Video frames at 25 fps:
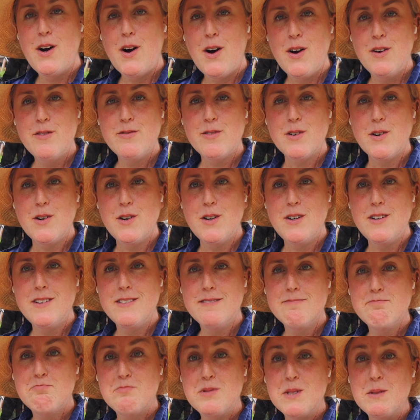overall,
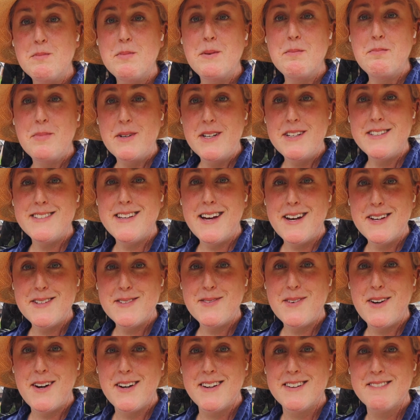it's been pretty
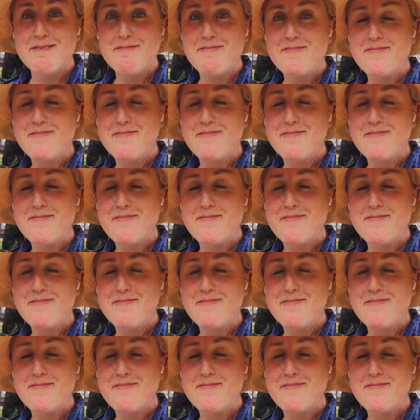satisfying.